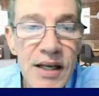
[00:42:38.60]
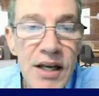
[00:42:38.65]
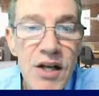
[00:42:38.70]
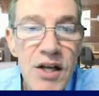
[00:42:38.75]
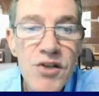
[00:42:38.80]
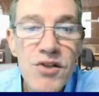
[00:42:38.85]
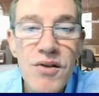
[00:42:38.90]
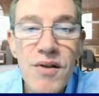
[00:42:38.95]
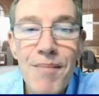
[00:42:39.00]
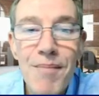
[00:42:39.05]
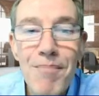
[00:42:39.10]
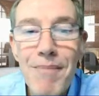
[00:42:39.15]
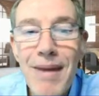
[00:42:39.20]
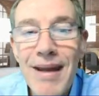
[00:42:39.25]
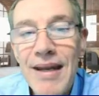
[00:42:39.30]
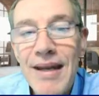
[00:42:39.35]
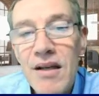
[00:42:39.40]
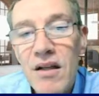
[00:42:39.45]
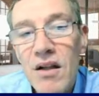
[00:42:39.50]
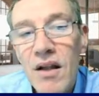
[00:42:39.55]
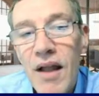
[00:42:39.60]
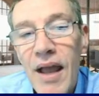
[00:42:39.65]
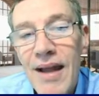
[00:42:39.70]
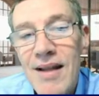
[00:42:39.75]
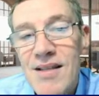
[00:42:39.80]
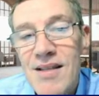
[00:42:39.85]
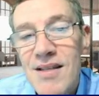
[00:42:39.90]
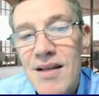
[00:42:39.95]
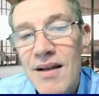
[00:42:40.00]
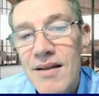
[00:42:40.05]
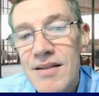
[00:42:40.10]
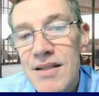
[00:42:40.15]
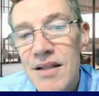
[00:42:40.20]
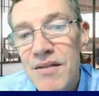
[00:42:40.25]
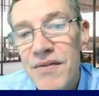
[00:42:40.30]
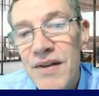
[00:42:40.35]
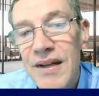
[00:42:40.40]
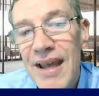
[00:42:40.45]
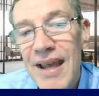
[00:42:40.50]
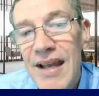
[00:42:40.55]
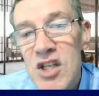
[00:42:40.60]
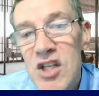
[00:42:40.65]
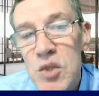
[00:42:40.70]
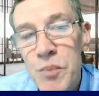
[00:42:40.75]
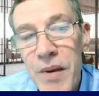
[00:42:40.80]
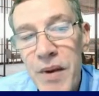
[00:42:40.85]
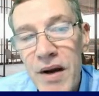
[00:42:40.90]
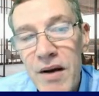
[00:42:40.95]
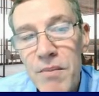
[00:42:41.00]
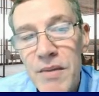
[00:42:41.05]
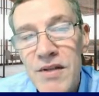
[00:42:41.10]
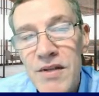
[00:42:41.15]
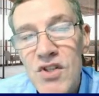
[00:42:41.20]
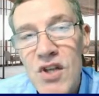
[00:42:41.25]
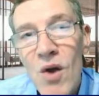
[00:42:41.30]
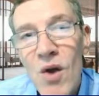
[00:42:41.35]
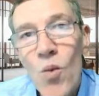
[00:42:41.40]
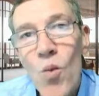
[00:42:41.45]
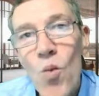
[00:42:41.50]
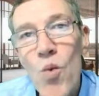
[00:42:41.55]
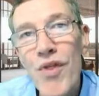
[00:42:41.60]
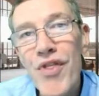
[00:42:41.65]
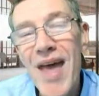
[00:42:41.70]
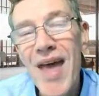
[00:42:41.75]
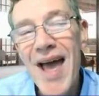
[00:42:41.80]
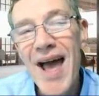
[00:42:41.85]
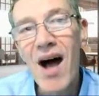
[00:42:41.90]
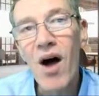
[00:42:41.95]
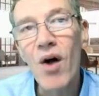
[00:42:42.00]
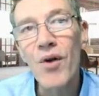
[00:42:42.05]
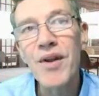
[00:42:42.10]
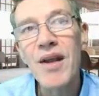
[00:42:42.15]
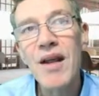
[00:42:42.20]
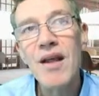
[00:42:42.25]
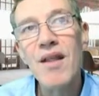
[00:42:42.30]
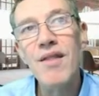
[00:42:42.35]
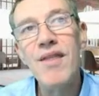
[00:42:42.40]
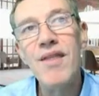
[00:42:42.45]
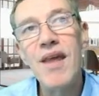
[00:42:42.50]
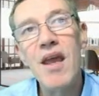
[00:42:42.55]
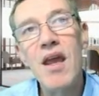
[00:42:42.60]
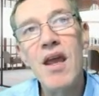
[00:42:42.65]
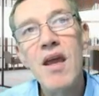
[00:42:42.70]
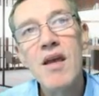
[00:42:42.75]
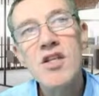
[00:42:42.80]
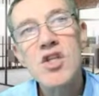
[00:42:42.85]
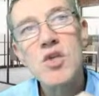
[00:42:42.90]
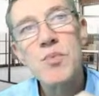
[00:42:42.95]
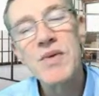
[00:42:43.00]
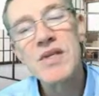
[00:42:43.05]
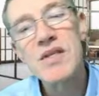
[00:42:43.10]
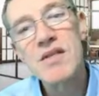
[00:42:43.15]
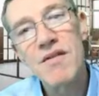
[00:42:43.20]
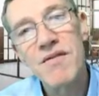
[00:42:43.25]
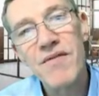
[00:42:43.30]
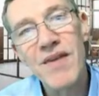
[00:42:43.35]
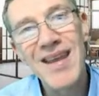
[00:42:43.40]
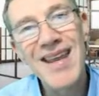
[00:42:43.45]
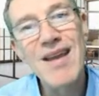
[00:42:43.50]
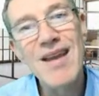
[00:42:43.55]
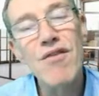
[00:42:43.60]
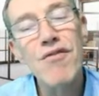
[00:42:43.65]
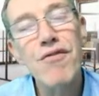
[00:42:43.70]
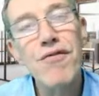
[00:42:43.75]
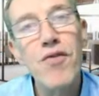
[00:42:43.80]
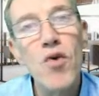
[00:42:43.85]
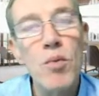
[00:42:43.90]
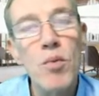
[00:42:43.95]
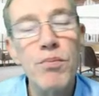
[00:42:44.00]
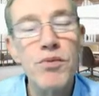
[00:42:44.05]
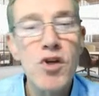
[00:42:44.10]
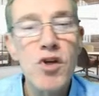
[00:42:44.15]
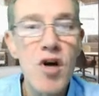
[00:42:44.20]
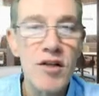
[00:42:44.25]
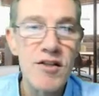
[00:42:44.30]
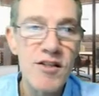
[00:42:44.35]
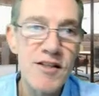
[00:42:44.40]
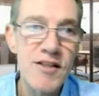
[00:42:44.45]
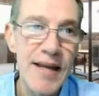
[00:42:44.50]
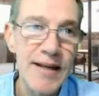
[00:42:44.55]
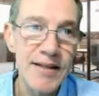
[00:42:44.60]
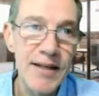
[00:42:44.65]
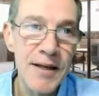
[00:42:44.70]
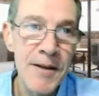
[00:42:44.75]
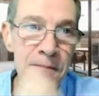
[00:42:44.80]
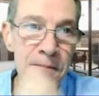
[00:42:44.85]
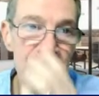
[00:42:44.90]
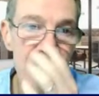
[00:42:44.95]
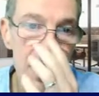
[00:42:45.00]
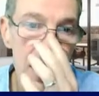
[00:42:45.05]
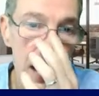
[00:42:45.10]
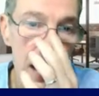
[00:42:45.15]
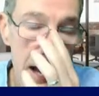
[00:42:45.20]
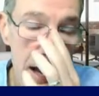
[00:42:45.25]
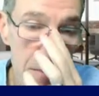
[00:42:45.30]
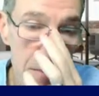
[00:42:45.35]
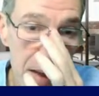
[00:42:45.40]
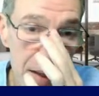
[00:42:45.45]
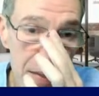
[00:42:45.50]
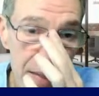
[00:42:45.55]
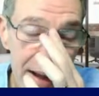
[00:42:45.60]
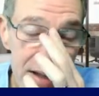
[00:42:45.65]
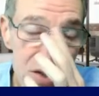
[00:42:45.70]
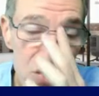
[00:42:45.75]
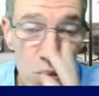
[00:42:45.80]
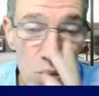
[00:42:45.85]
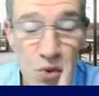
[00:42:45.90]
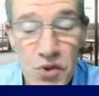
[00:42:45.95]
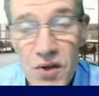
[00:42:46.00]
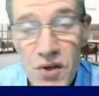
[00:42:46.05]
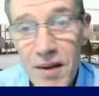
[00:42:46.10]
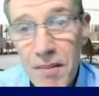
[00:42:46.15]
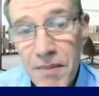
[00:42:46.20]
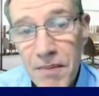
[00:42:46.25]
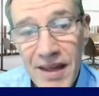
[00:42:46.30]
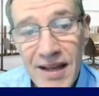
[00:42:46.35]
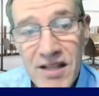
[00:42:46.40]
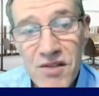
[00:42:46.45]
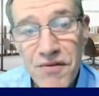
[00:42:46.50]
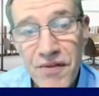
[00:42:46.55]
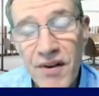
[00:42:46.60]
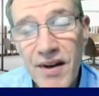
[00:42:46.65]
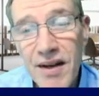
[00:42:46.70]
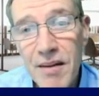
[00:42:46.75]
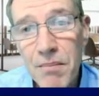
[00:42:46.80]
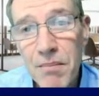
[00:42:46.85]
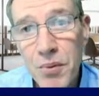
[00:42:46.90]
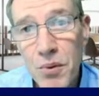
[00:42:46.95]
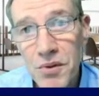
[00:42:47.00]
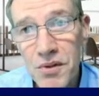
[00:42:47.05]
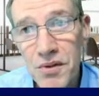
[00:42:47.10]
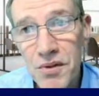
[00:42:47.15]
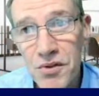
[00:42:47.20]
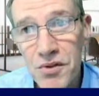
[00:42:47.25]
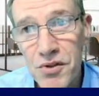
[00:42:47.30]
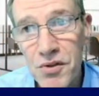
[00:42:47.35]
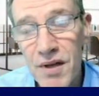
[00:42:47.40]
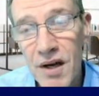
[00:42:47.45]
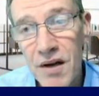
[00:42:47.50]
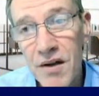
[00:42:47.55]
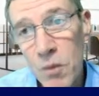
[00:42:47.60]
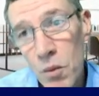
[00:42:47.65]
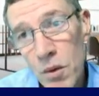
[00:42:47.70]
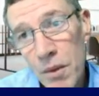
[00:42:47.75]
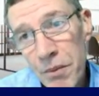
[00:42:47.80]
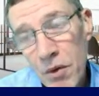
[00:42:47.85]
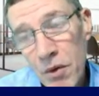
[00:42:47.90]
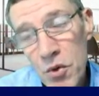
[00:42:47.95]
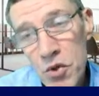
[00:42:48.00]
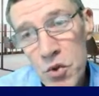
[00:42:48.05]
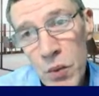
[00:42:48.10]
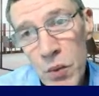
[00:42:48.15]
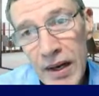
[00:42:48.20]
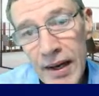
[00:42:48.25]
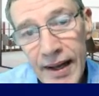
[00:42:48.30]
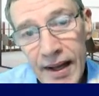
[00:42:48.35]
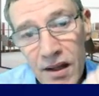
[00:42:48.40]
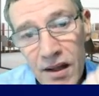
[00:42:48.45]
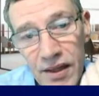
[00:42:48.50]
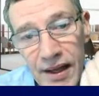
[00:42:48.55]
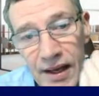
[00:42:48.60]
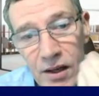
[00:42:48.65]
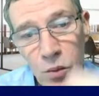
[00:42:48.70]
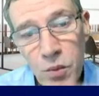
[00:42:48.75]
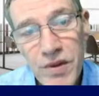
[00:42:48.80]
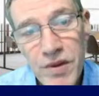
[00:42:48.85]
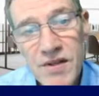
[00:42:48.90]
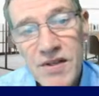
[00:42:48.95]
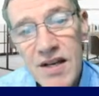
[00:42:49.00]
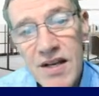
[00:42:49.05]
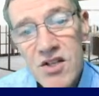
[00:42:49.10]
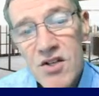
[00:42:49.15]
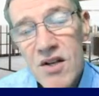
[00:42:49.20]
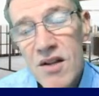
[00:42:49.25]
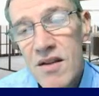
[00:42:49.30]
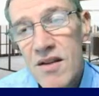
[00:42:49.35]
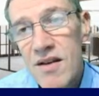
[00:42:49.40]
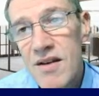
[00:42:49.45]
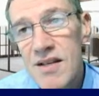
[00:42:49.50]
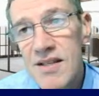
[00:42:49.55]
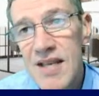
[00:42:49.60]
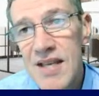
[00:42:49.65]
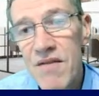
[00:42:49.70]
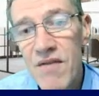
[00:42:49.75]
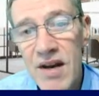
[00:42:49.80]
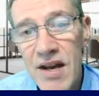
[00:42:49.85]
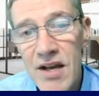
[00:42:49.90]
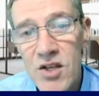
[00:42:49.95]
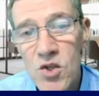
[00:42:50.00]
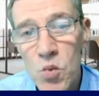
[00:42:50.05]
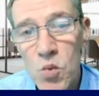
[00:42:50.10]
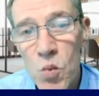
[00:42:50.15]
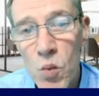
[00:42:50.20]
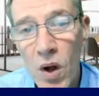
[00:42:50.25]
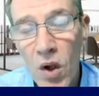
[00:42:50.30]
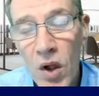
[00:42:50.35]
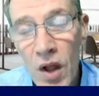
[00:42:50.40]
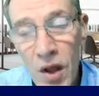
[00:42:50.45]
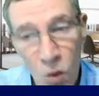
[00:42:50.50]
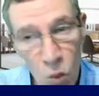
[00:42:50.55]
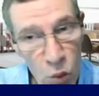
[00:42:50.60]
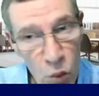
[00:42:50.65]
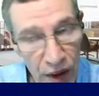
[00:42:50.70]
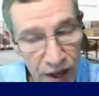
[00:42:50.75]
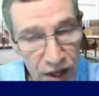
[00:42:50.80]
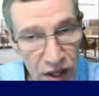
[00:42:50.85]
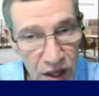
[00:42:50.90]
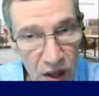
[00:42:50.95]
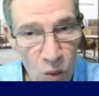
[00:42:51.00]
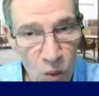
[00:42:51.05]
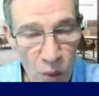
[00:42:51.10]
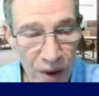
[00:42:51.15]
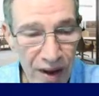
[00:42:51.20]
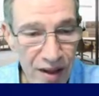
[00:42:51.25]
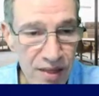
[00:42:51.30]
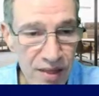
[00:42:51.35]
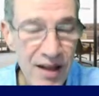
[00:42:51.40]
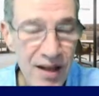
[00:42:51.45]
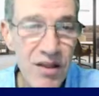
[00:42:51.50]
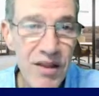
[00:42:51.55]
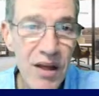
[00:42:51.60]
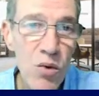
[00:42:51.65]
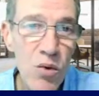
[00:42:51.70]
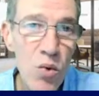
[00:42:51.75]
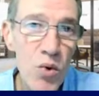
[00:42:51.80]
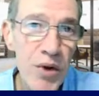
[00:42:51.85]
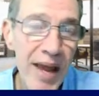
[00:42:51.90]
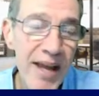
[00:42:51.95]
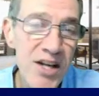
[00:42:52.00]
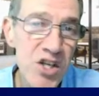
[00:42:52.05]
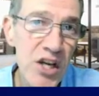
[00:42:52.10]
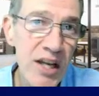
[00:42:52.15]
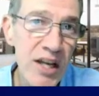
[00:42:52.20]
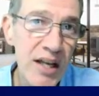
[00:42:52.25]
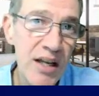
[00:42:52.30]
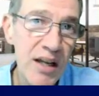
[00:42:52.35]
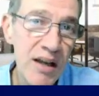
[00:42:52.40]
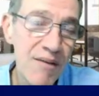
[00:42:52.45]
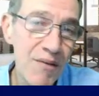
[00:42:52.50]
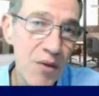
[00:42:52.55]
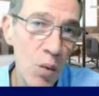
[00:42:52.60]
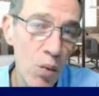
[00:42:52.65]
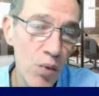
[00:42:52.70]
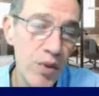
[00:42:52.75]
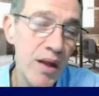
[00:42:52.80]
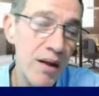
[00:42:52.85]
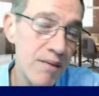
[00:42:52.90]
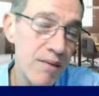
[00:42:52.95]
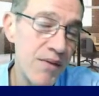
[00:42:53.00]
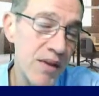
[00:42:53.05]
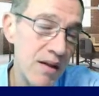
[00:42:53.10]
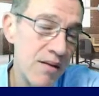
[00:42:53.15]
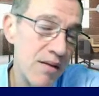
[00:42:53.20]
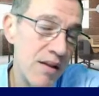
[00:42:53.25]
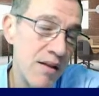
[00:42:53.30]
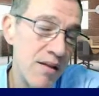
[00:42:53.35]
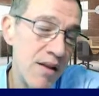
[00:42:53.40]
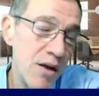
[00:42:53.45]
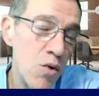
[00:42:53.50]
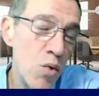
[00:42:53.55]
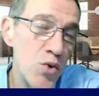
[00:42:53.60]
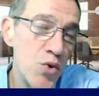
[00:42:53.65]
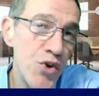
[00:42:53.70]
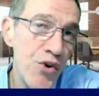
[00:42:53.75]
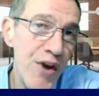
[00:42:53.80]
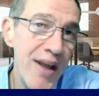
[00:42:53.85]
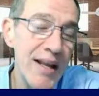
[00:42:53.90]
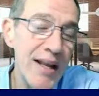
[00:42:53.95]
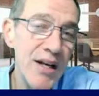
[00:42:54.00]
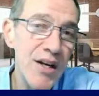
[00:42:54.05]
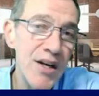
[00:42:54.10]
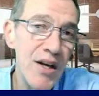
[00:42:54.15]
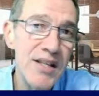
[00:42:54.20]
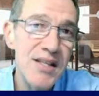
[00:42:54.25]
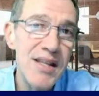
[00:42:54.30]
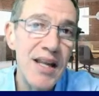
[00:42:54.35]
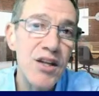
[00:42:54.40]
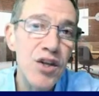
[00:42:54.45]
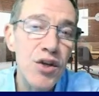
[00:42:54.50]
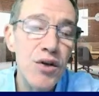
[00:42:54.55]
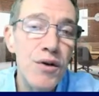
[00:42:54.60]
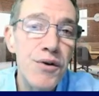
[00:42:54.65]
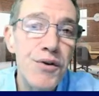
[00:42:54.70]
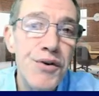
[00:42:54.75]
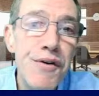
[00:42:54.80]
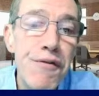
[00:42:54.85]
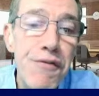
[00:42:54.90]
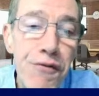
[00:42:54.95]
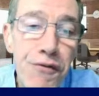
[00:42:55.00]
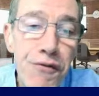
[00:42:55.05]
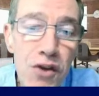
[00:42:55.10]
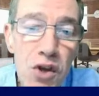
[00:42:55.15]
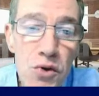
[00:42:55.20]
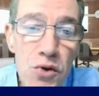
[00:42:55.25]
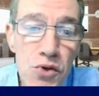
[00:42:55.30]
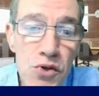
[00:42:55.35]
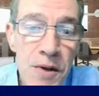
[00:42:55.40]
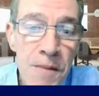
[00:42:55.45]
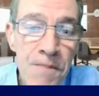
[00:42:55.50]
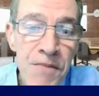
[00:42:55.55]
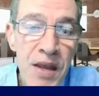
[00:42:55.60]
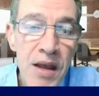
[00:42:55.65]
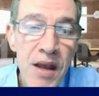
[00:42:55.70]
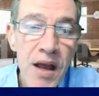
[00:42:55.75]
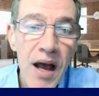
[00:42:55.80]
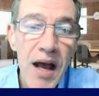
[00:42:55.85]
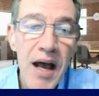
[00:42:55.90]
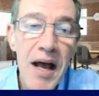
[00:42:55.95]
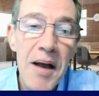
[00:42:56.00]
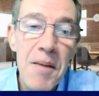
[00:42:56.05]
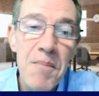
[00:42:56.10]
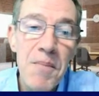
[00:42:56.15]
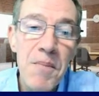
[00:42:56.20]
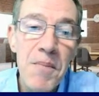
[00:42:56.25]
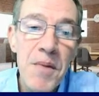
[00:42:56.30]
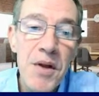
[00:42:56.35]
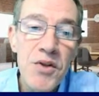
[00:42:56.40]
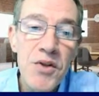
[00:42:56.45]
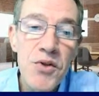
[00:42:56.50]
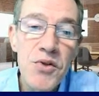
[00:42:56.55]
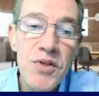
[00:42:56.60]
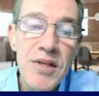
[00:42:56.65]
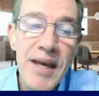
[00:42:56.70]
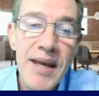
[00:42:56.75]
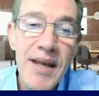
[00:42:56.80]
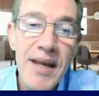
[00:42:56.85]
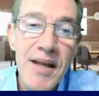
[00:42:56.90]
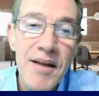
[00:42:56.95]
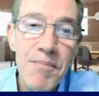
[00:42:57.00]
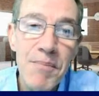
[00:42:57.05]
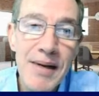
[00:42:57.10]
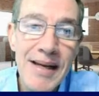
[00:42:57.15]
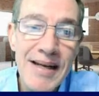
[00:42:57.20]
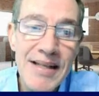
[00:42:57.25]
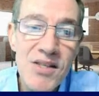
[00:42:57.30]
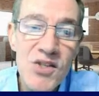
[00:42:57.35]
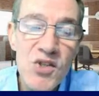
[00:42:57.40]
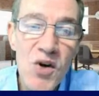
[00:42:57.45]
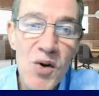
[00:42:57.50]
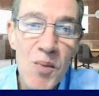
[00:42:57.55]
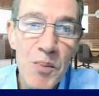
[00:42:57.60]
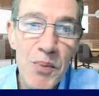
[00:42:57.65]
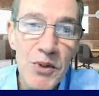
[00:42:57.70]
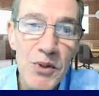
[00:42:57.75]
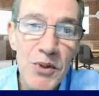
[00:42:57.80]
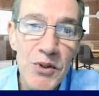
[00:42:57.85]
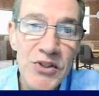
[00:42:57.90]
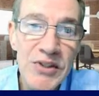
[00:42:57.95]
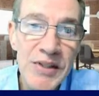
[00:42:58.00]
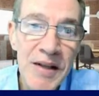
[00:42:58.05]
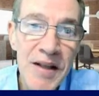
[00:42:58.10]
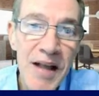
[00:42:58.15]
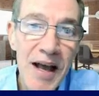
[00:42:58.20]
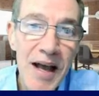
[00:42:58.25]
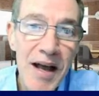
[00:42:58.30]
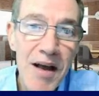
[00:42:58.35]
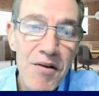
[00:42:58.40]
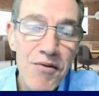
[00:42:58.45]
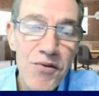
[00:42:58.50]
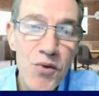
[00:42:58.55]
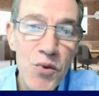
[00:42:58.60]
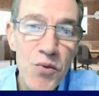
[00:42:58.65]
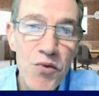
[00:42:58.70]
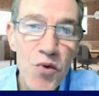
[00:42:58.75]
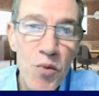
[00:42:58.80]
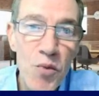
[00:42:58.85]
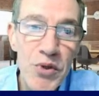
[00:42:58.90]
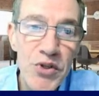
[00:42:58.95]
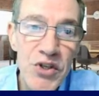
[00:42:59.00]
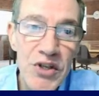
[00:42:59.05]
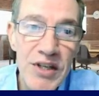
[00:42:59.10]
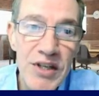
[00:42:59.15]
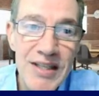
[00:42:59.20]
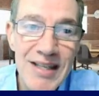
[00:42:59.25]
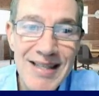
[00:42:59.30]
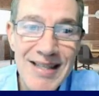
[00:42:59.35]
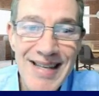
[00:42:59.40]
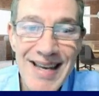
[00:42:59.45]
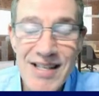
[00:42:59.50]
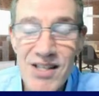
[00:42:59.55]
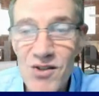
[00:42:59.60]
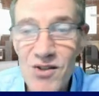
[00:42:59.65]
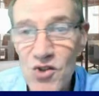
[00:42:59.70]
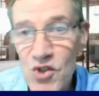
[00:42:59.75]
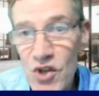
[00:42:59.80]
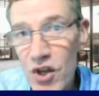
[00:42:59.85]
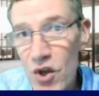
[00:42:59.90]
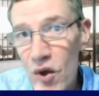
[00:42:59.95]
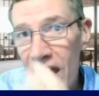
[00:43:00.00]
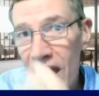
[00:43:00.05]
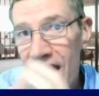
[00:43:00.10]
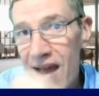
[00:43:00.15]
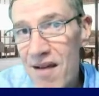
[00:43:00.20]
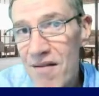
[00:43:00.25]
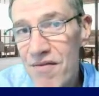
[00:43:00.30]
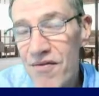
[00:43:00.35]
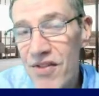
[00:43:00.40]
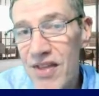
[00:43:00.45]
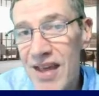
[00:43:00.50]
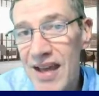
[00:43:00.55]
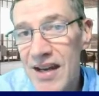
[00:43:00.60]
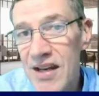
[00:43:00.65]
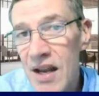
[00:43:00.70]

to the medical and scientific experiments without their specific informed consent. And that's very important to note, because we link that with Section 37 as well, where the court actually, or the courts recognize that you could refuse to take blood samples for paternity tests. So you have that